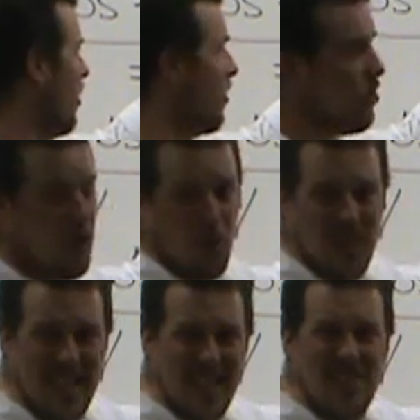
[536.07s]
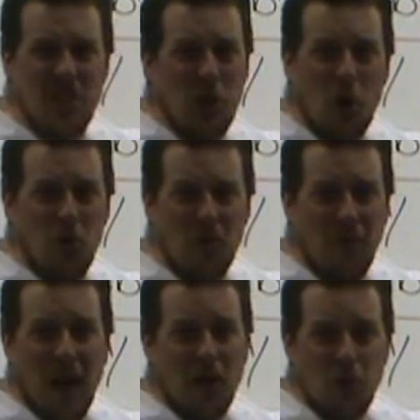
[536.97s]
you don't need to know the
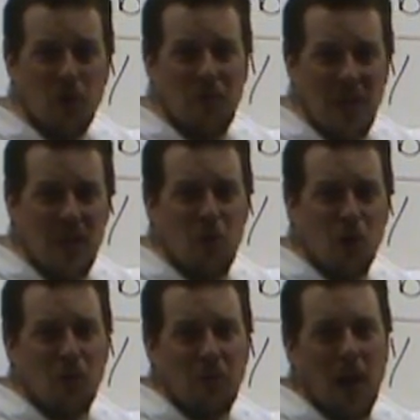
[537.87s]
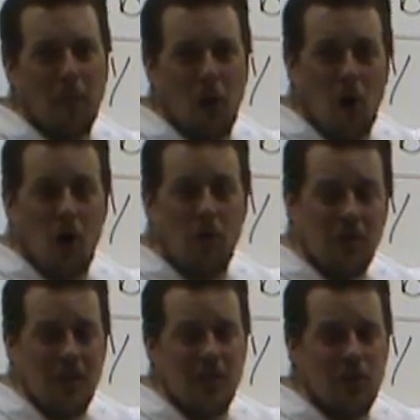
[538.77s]
value of either of them. All
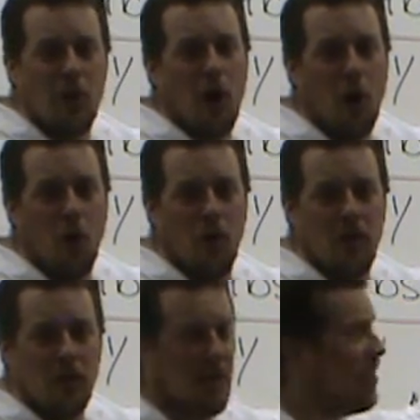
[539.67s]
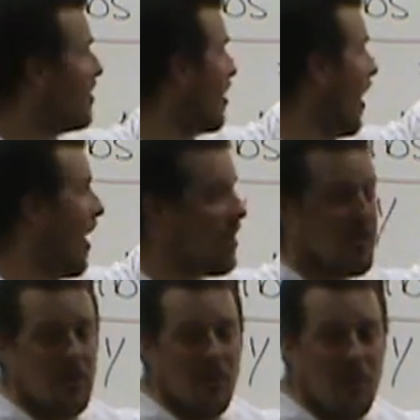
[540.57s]
you need to know is
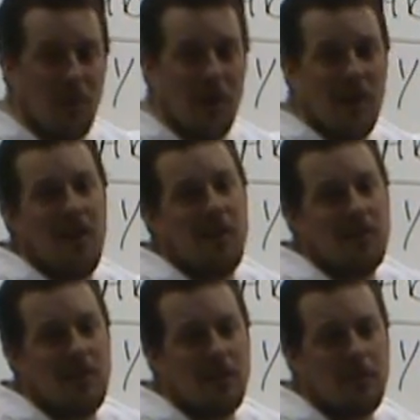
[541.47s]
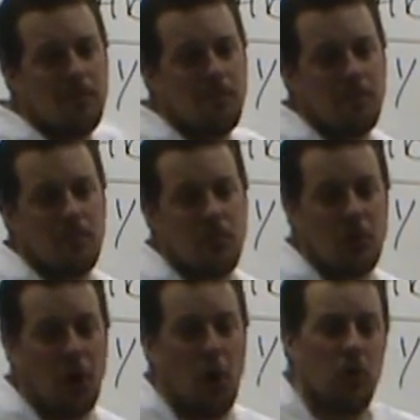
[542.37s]
that they're constant.
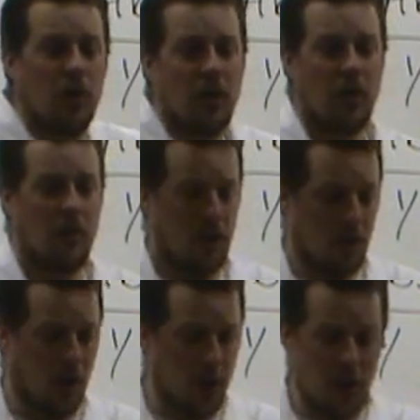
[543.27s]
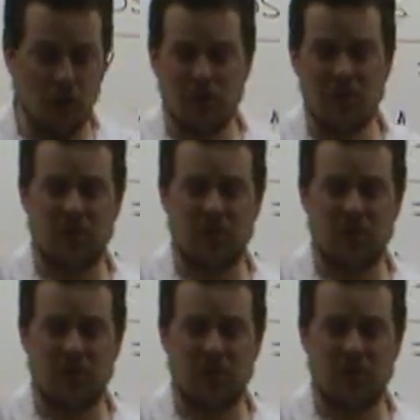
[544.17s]
So you're going to use the